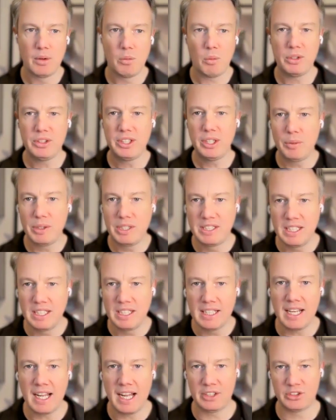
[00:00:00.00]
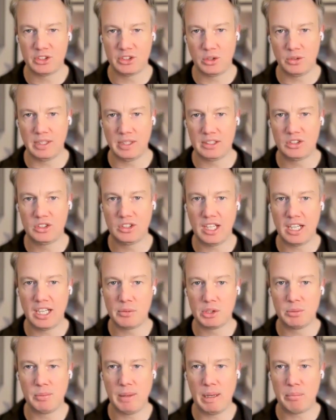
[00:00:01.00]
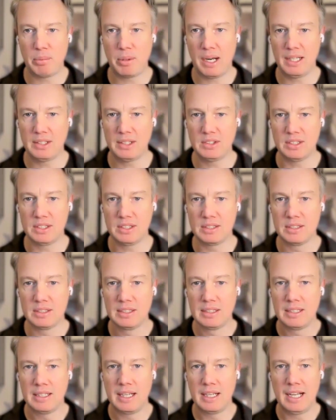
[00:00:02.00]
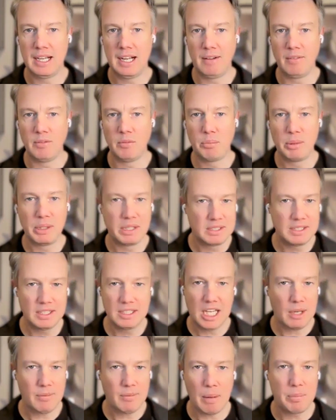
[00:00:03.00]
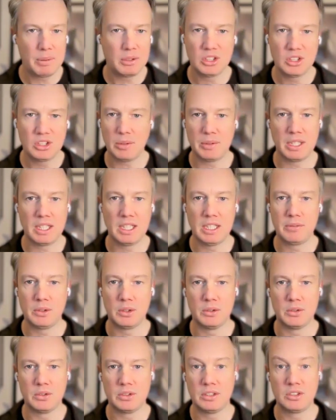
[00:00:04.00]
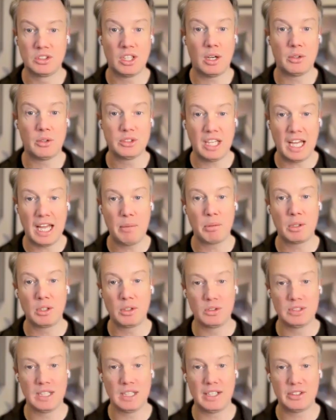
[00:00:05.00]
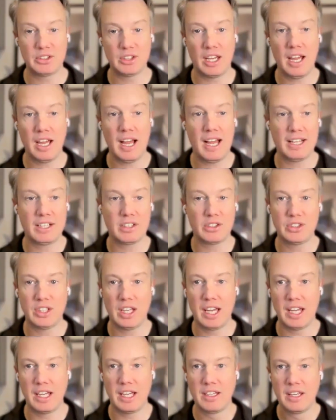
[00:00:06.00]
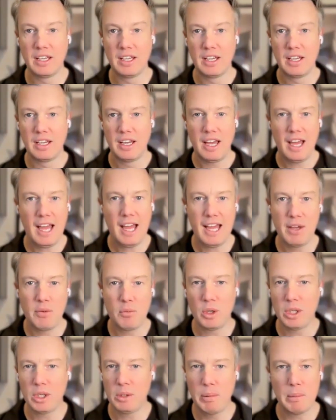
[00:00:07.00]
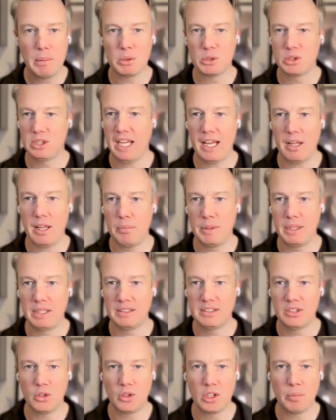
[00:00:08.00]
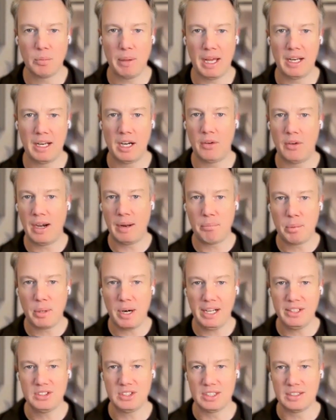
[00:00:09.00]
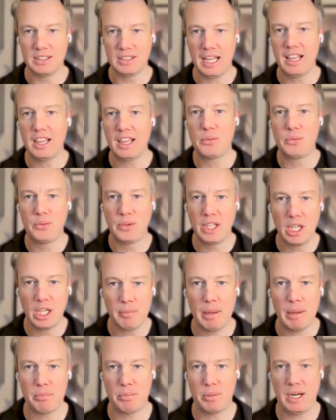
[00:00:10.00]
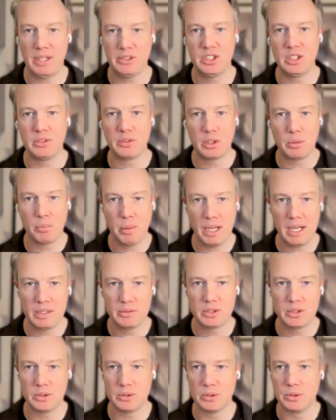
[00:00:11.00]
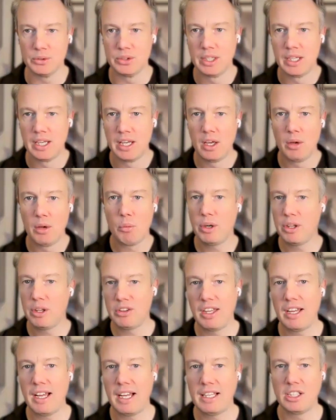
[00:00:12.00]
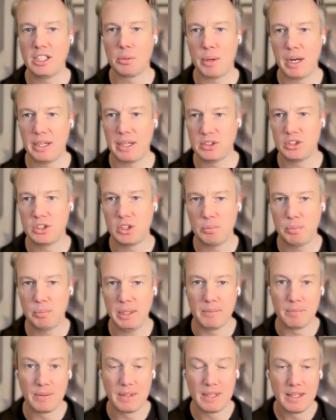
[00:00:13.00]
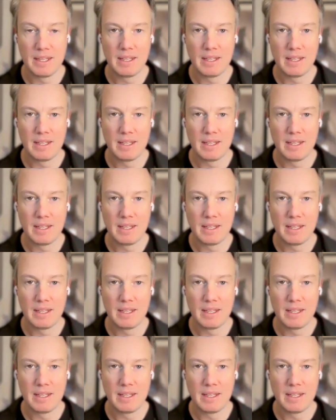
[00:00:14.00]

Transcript: One thing we didn't ask during that study was about pricing, but it did come up in some of the interviews. And so I was able to use Ask AI to say, hey, what do people talk about around pricing? How do they feel about pricing of competitive tools? What do they think ideal pricing should be?